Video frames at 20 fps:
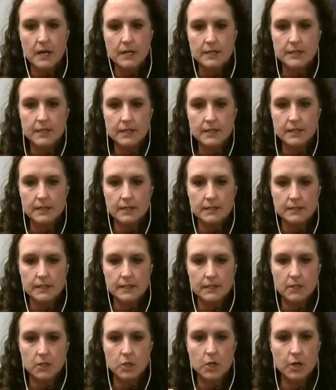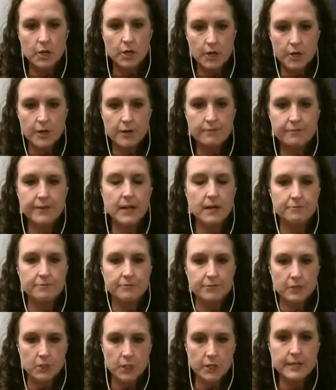the, the curve of
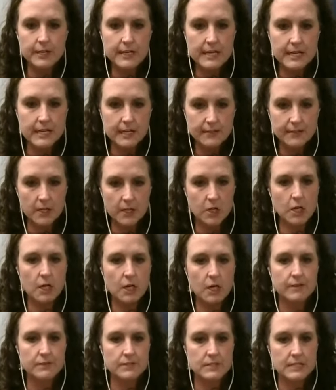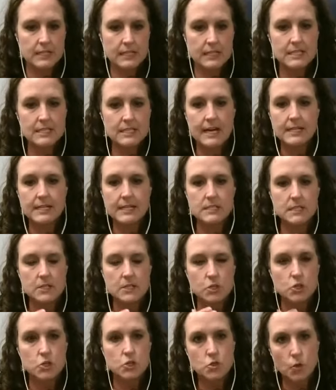learning and the curve of success
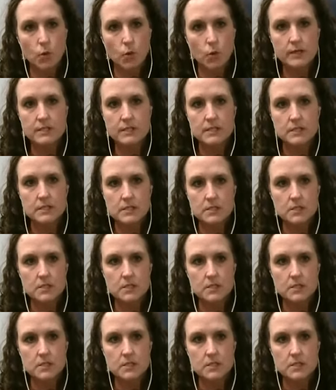is shortened